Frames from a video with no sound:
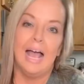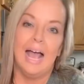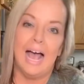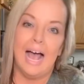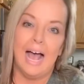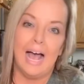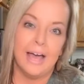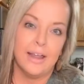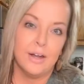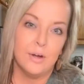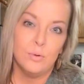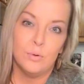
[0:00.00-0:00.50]

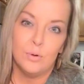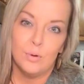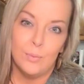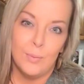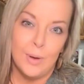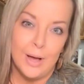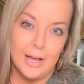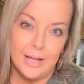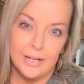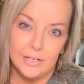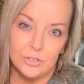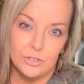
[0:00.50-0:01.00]
I don't know
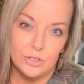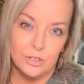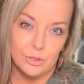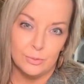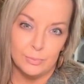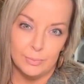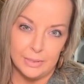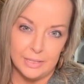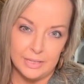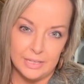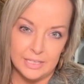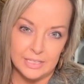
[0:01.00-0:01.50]
why it took
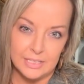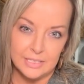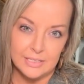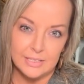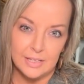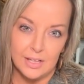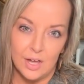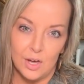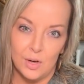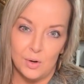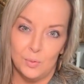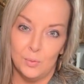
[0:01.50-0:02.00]
me this
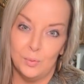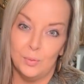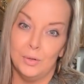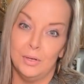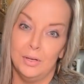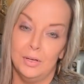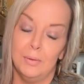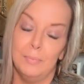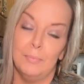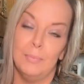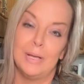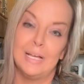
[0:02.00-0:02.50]
long,
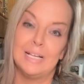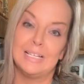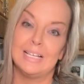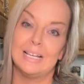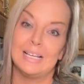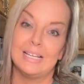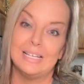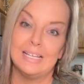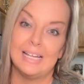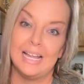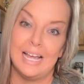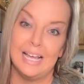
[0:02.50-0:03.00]
because I
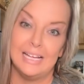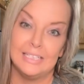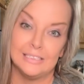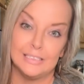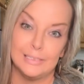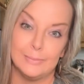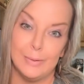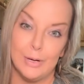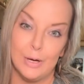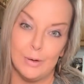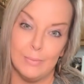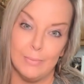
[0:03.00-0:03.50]
get asked
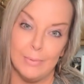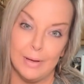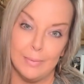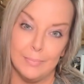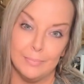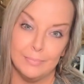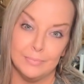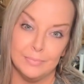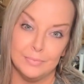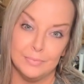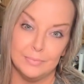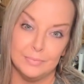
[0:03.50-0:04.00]
about my
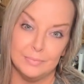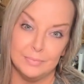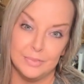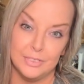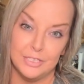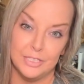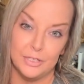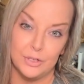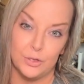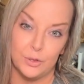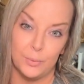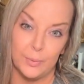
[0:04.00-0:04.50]

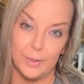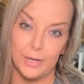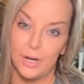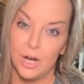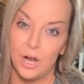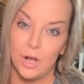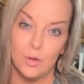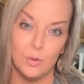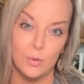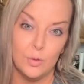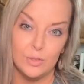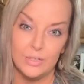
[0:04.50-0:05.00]
dinnerware
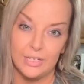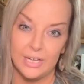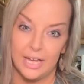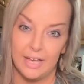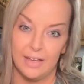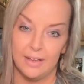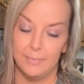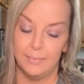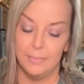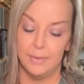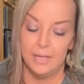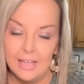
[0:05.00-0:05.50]
all the
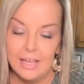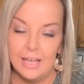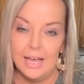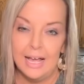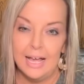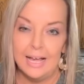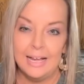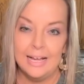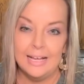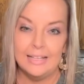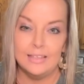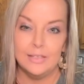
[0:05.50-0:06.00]
time.
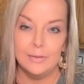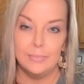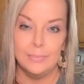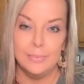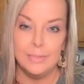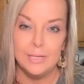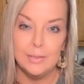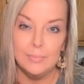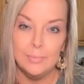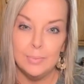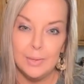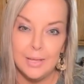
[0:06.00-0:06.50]
I got the
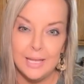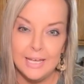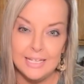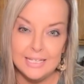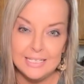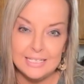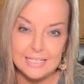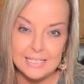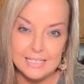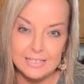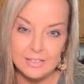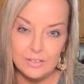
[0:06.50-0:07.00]
big
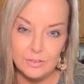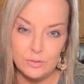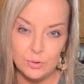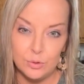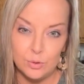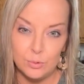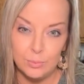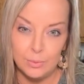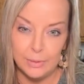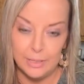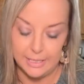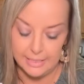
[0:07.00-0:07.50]
plates and the
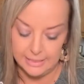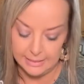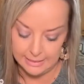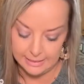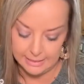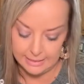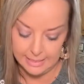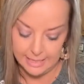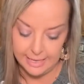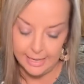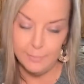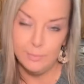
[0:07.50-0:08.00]
little plates.
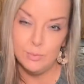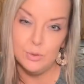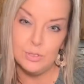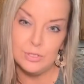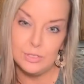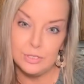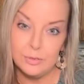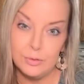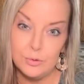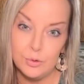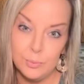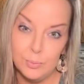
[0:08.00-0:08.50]
Tonight I'm gonna use
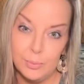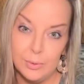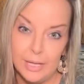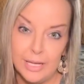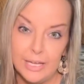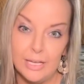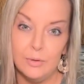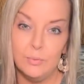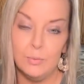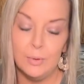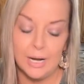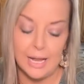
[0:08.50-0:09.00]
the little
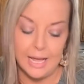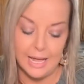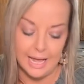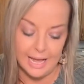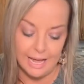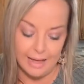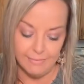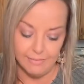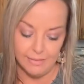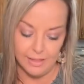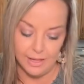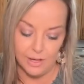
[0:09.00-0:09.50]
plate. When I
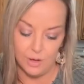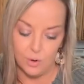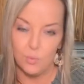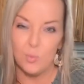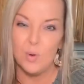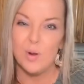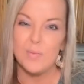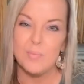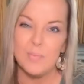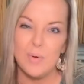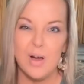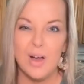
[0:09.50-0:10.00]
have like a
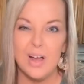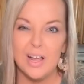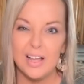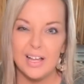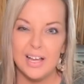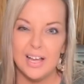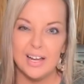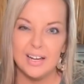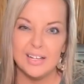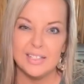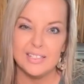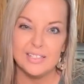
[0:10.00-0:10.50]
one pot
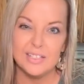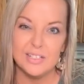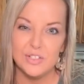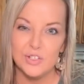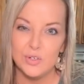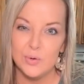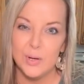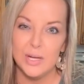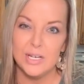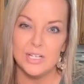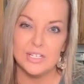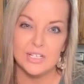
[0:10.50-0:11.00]
kind of
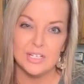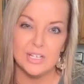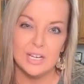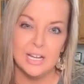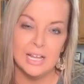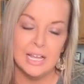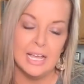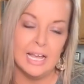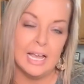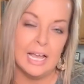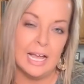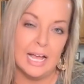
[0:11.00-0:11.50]
situation,
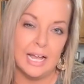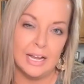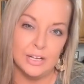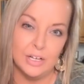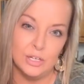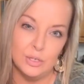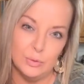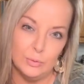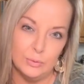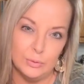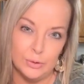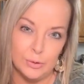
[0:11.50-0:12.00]
I
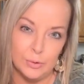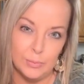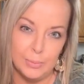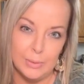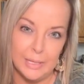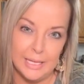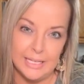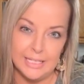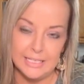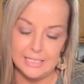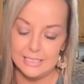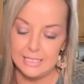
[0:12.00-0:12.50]
do little
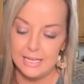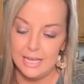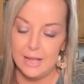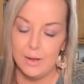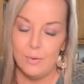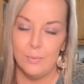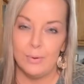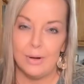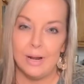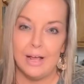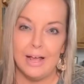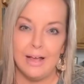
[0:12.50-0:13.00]
plates.
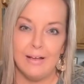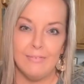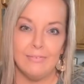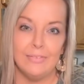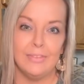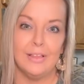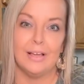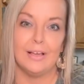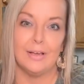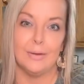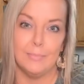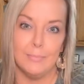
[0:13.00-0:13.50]
When I have
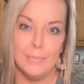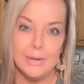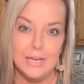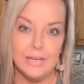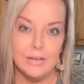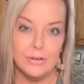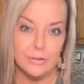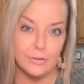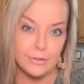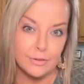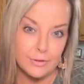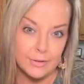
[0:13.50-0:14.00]
like a meat
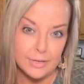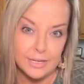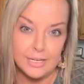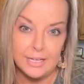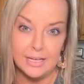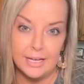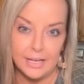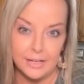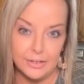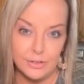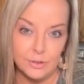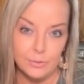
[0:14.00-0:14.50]
and three,
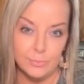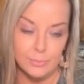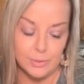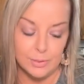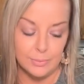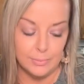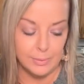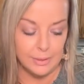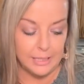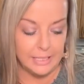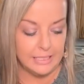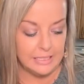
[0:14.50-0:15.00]
I do
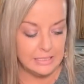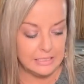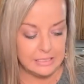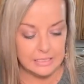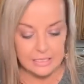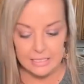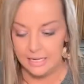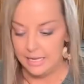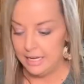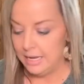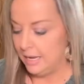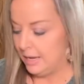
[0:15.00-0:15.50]
big plates,
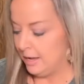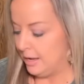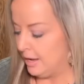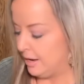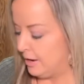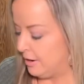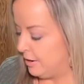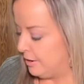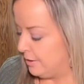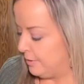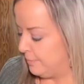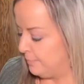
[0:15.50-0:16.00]

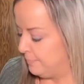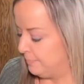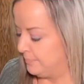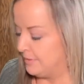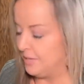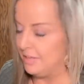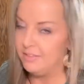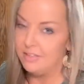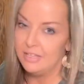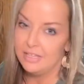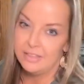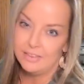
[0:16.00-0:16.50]

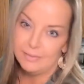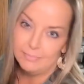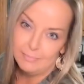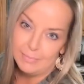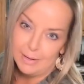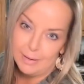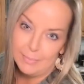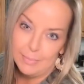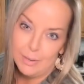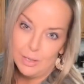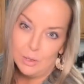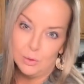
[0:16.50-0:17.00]
and then
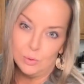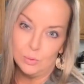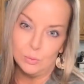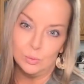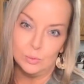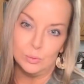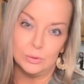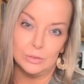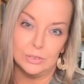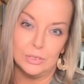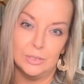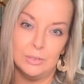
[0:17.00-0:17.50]
my
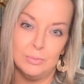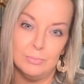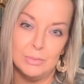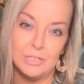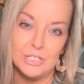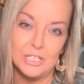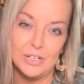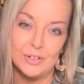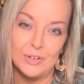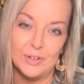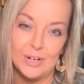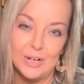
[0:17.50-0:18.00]
bowls. But
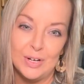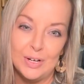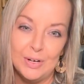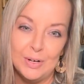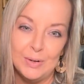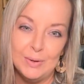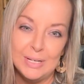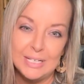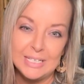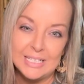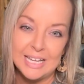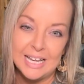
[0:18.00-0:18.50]
y'all are
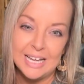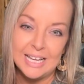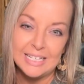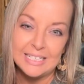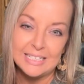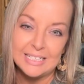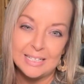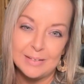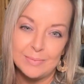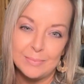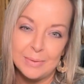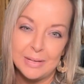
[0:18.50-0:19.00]
always
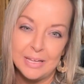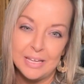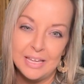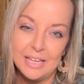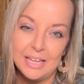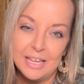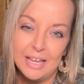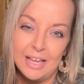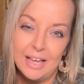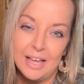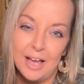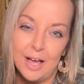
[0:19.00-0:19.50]
asking me
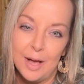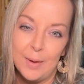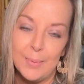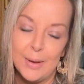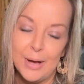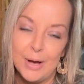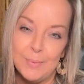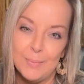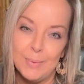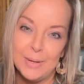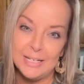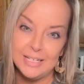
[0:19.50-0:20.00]

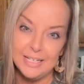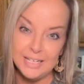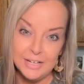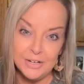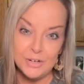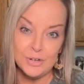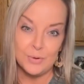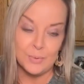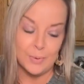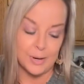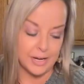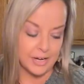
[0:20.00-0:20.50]
about my
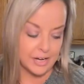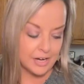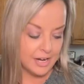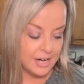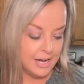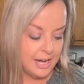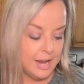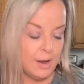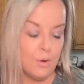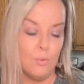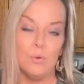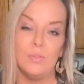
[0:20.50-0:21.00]
dinnerware.
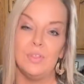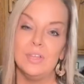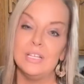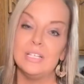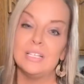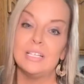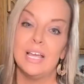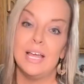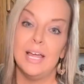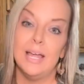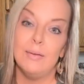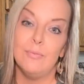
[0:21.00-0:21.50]
Well, this
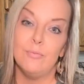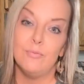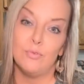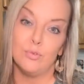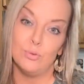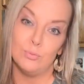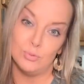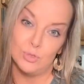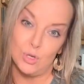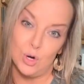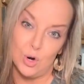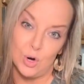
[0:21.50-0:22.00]
came
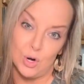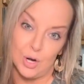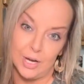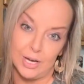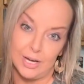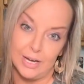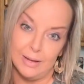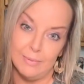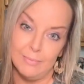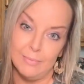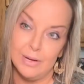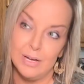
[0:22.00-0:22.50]
from
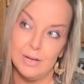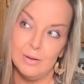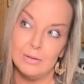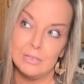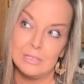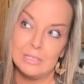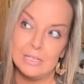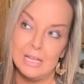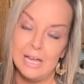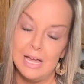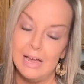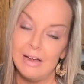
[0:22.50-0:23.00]
Target, but it
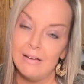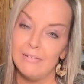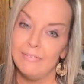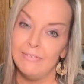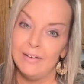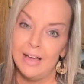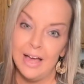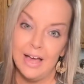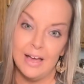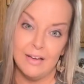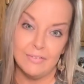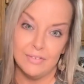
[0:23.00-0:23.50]
was like
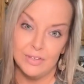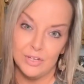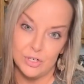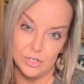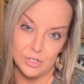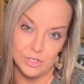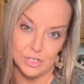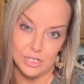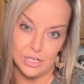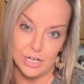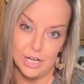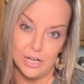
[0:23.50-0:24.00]
5
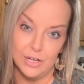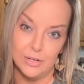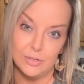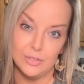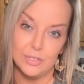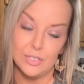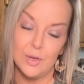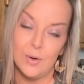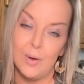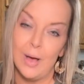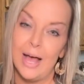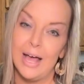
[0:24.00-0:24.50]
years ago,
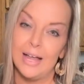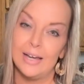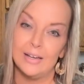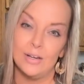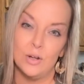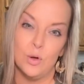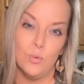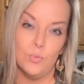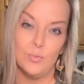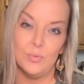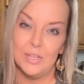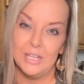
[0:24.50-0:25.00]
so I
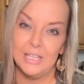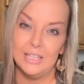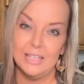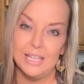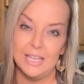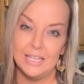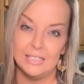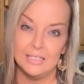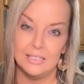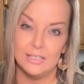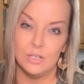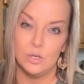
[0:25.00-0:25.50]
don't think
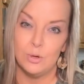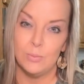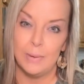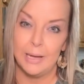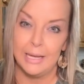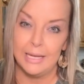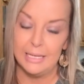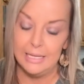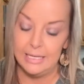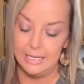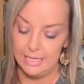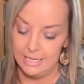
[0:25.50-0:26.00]
they still
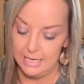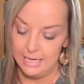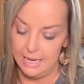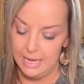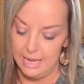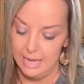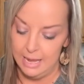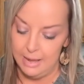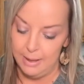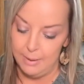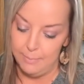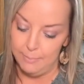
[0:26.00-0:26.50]
make it.
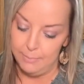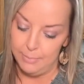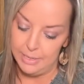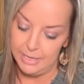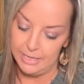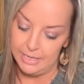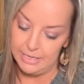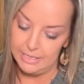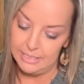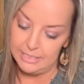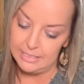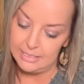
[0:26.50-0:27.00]
But
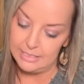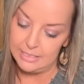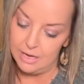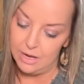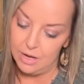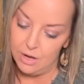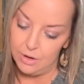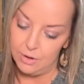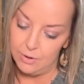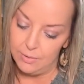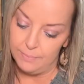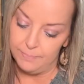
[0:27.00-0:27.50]
it's
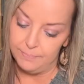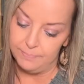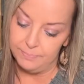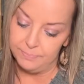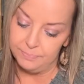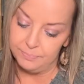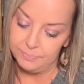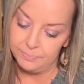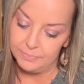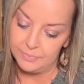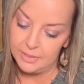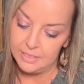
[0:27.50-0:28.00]

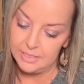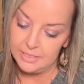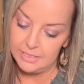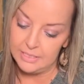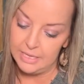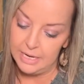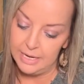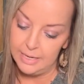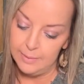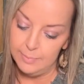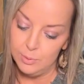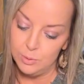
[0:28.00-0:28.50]

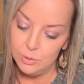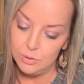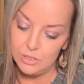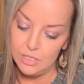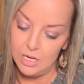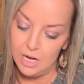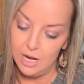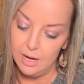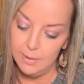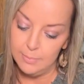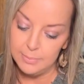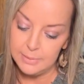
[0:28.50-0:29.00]

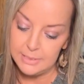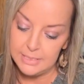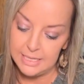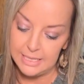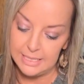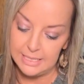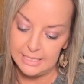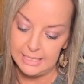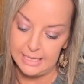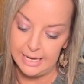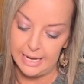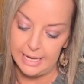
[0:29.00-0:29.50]
Tabletops
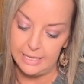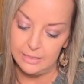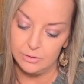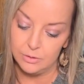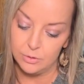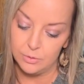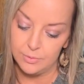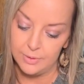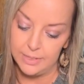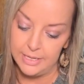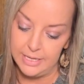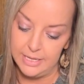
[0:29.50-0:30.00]

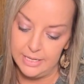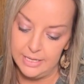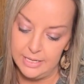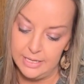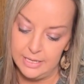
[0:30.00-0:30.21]
Gallery,